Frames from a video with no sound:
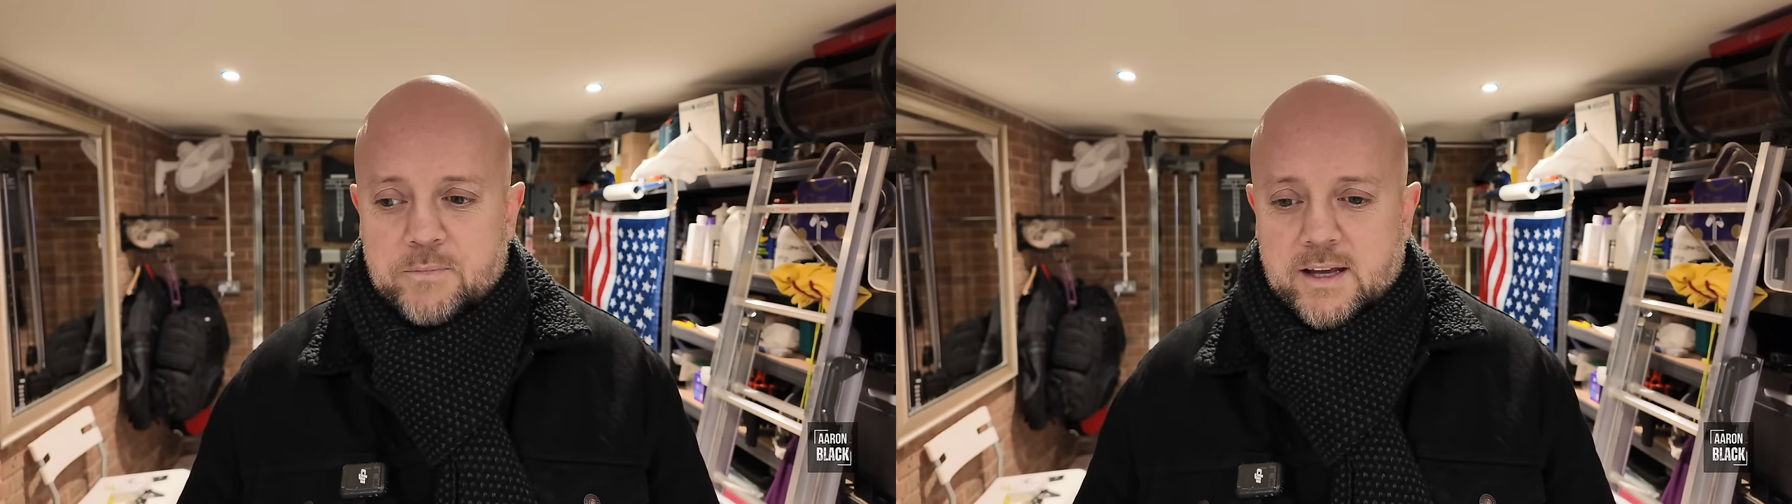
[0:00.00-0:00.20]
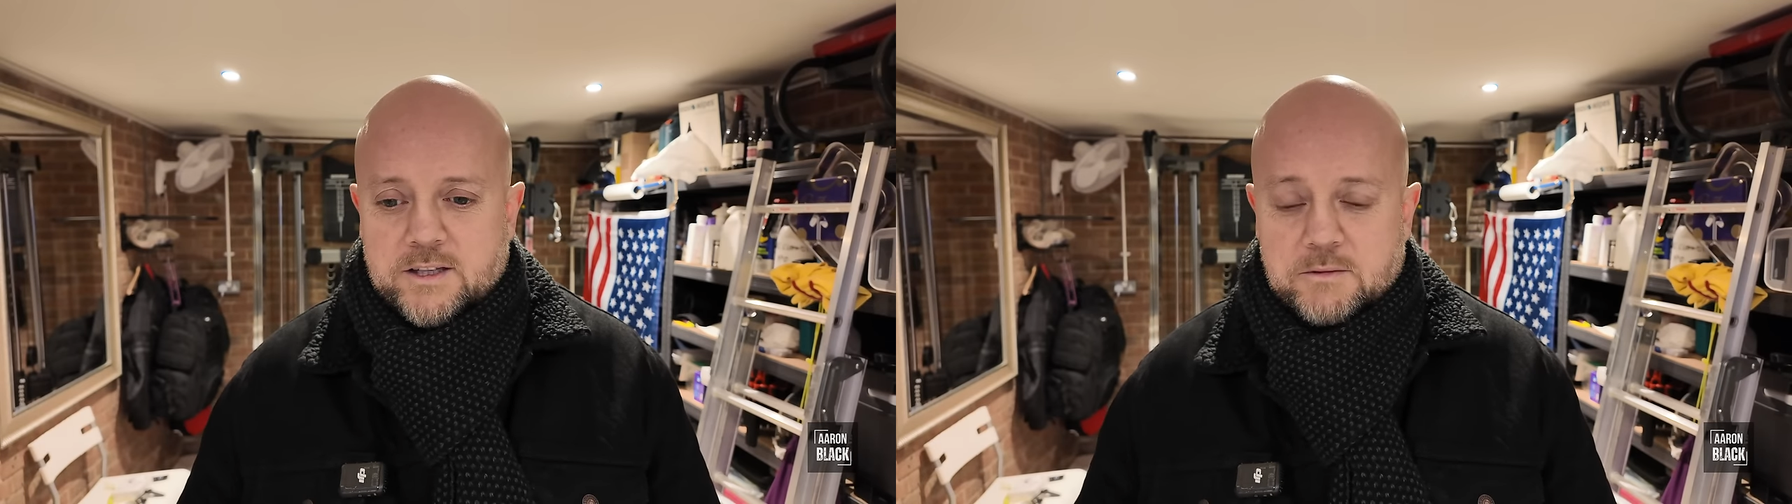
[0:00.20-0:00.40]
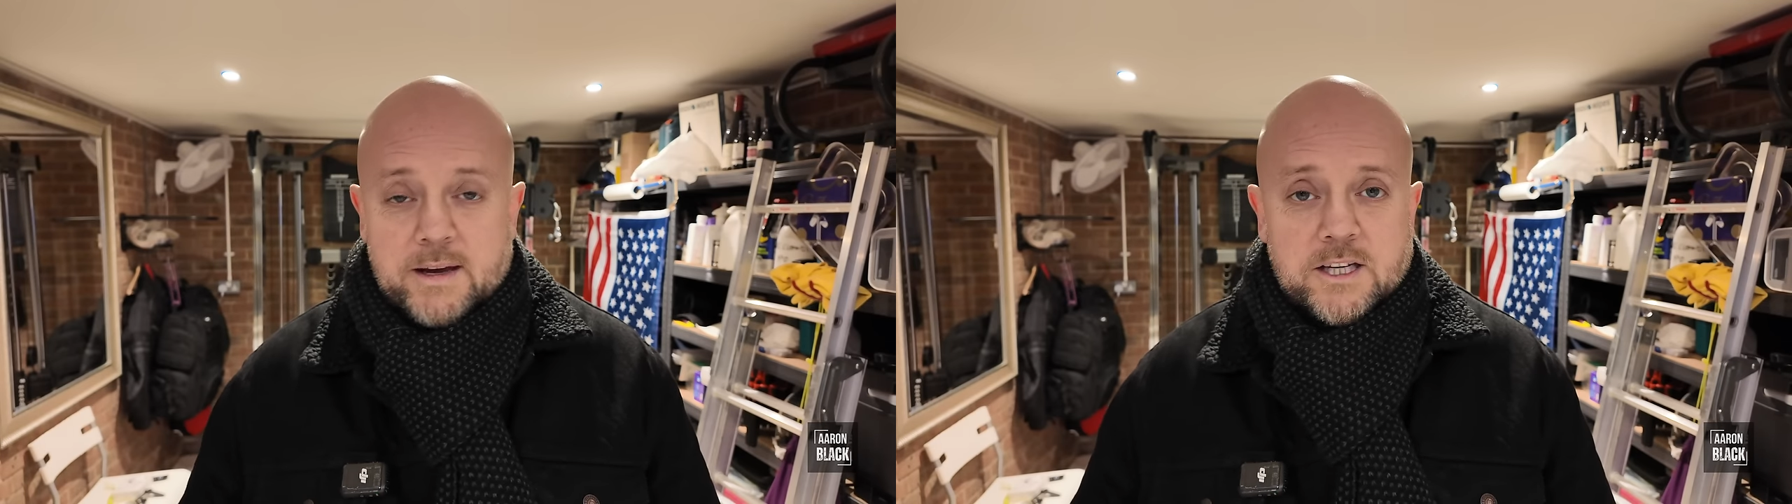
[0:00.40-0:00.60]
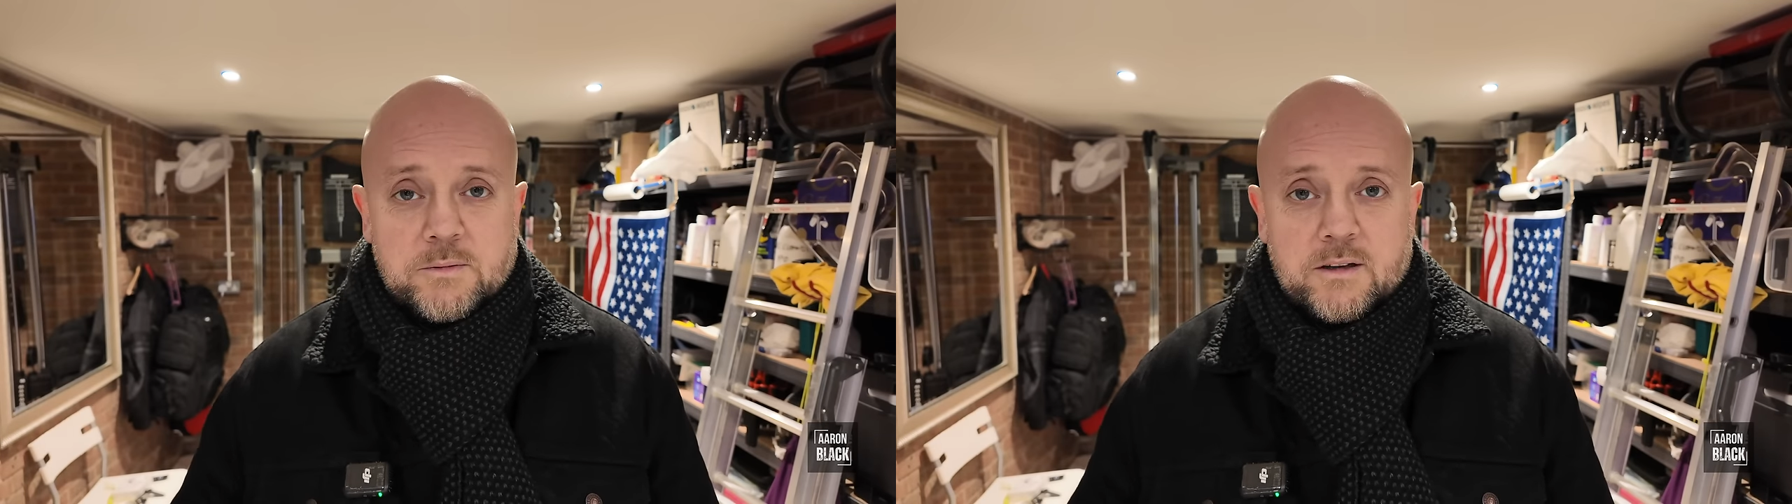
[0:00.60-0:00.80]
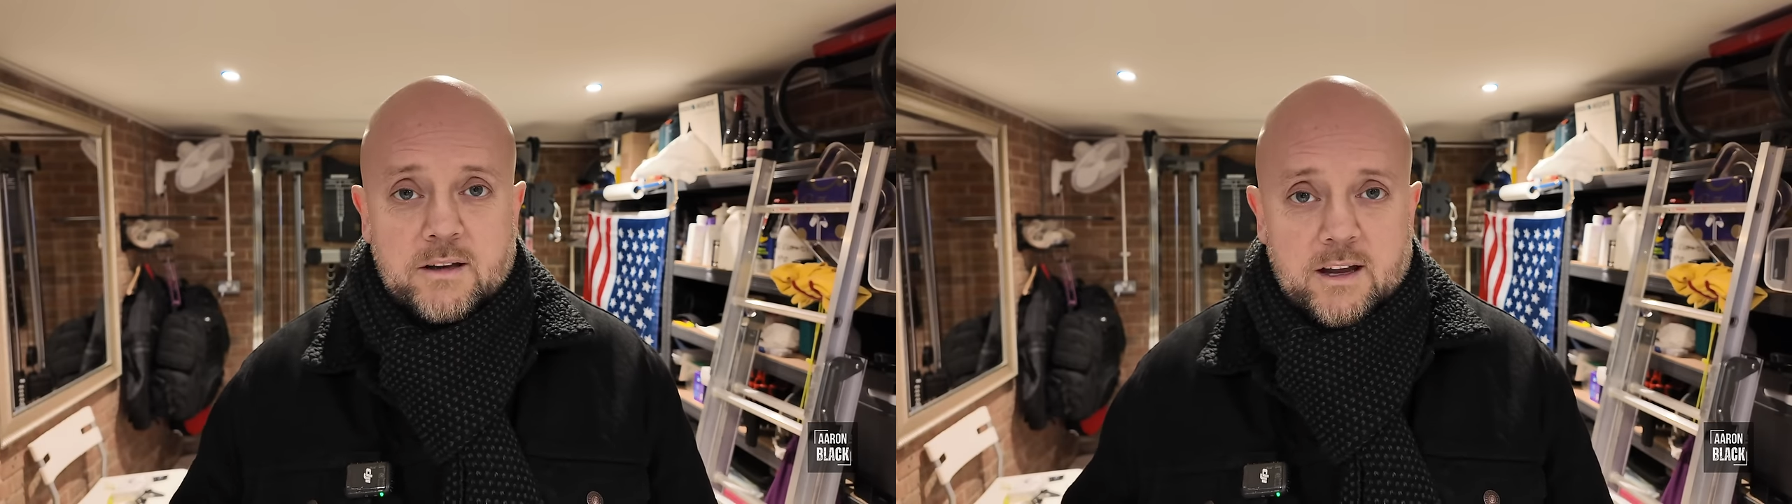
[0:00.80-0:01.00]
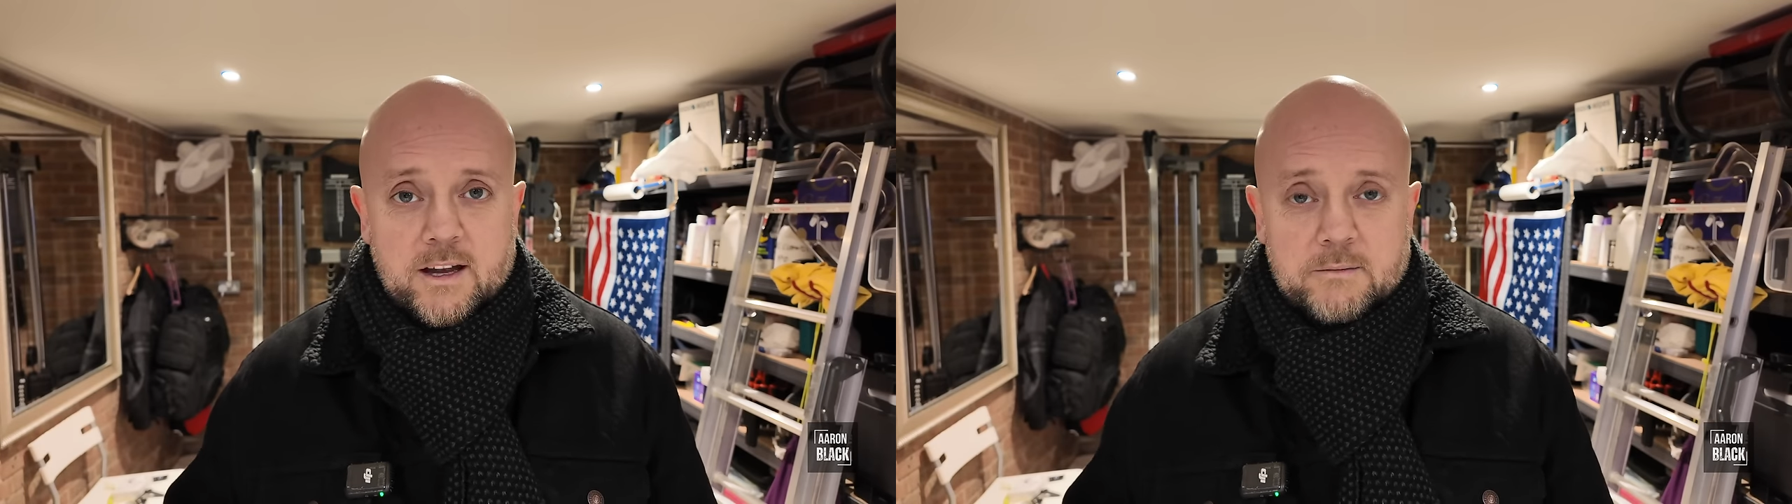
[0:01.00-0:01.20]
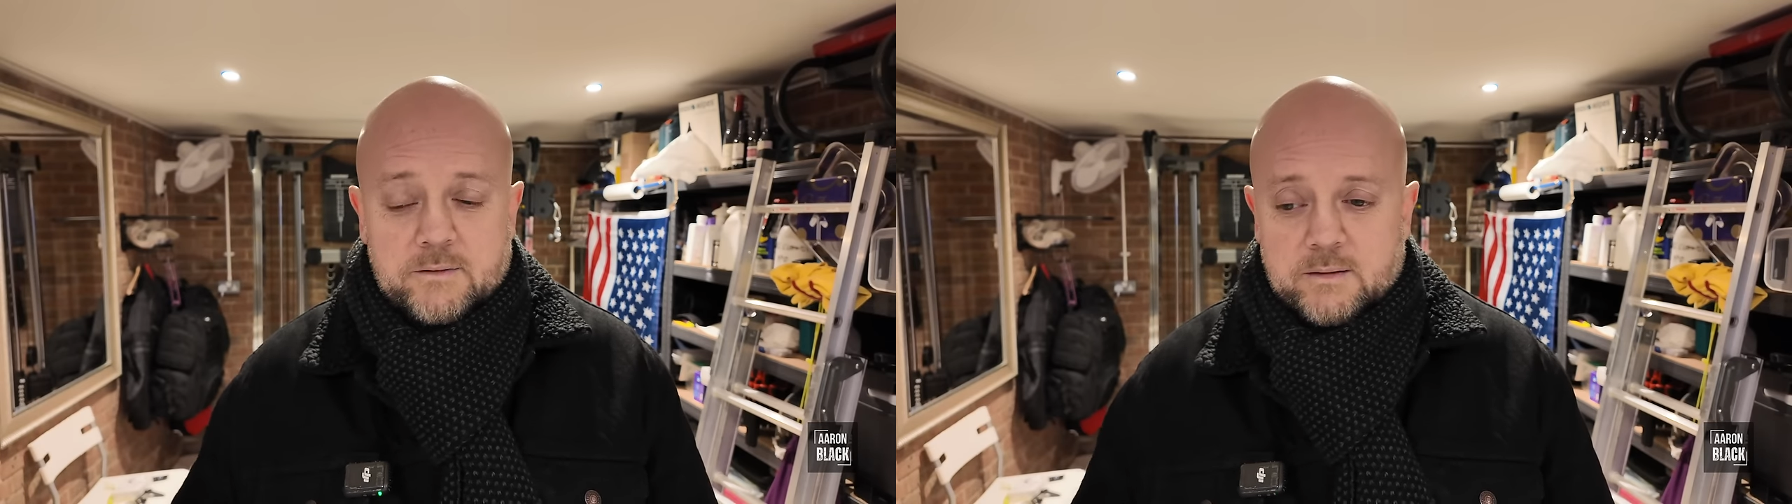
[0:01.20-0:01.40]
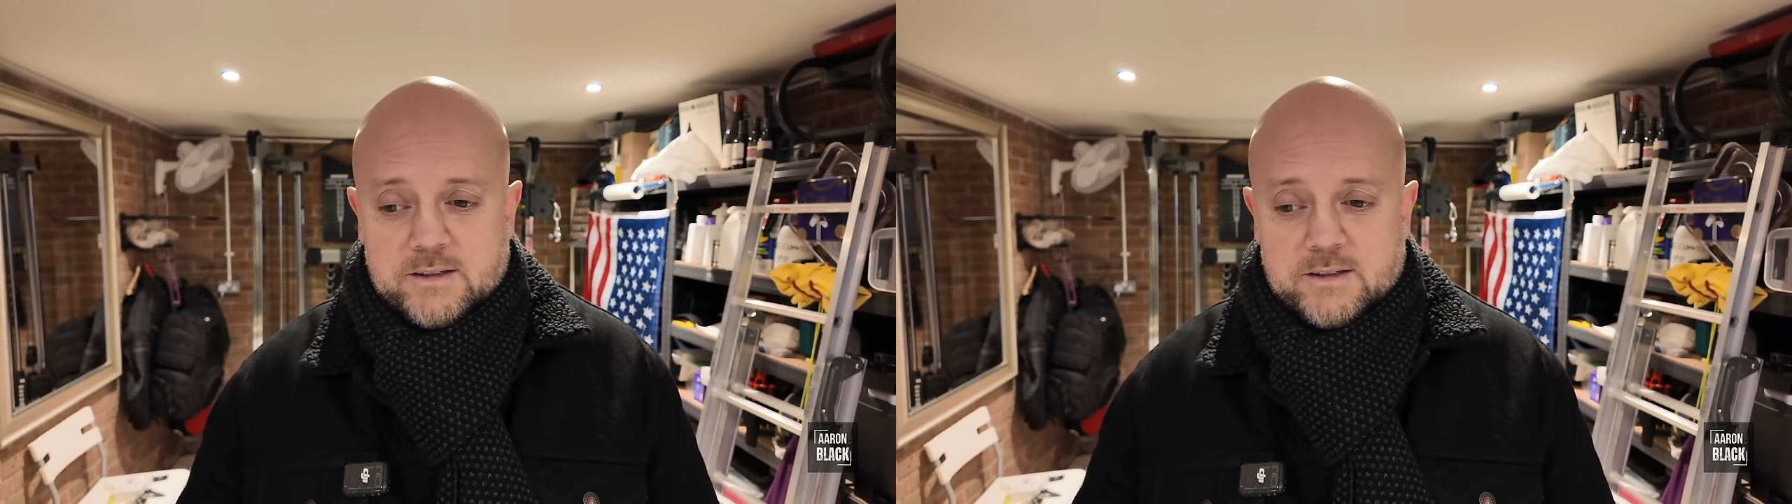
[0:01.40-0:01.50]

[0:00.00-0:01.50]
engine management,